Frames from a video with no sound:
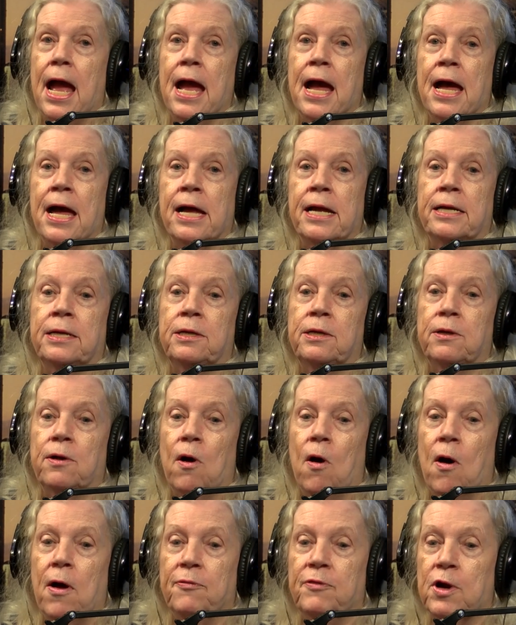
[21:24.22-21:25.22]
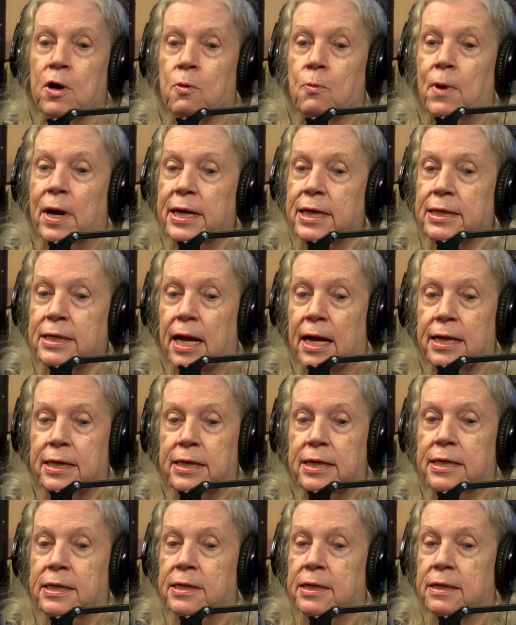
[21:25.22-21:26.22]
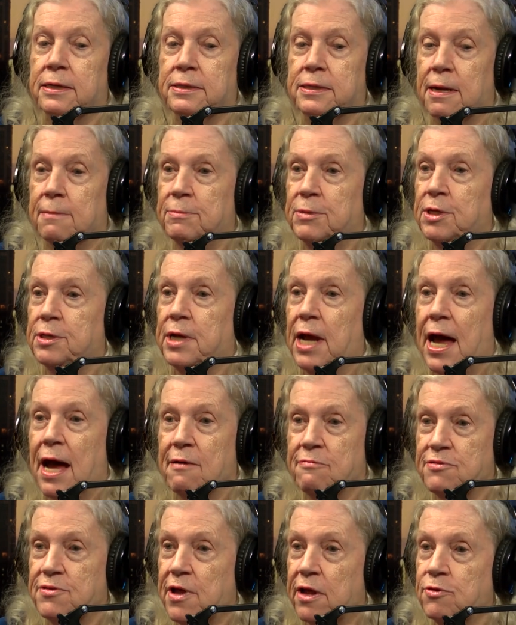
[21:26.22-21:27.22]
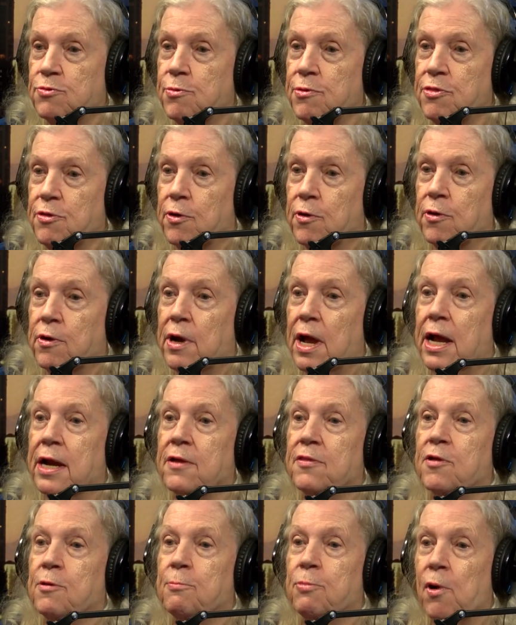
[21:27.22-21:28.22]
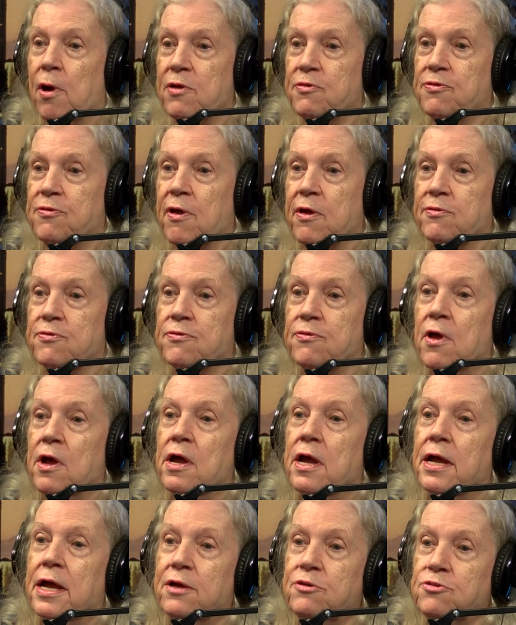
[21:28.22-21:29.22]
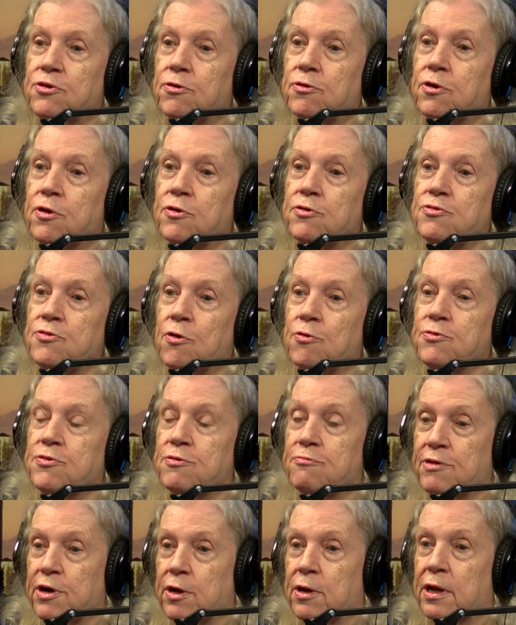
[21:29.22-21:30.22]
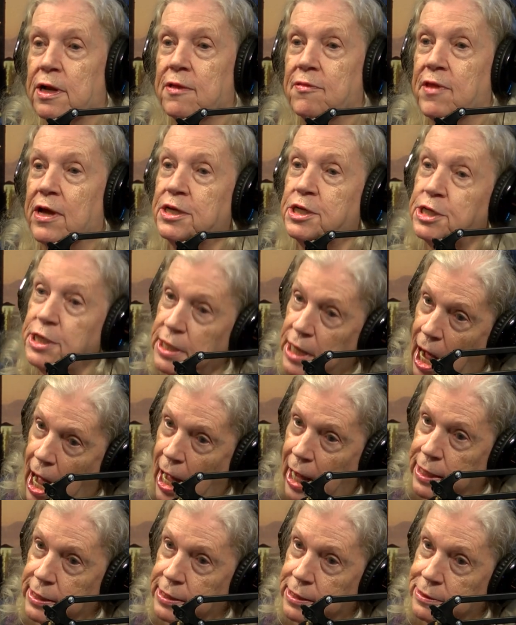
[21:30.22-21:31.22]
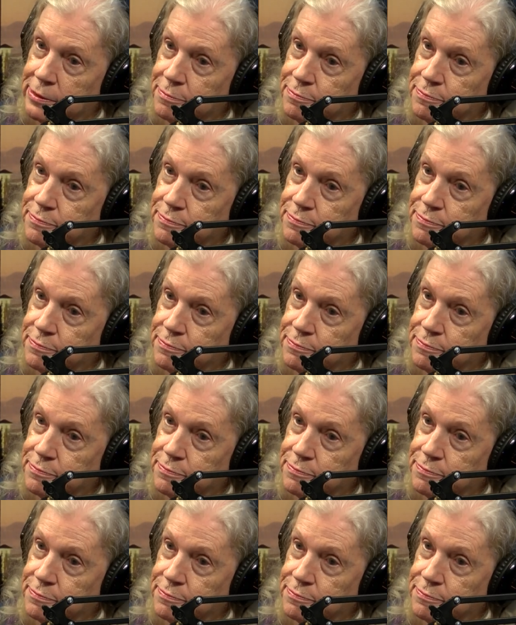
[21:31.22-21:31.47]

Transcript: and on their wedding night, he attempted to have sex with her and, in the process, injured her so severely that she died.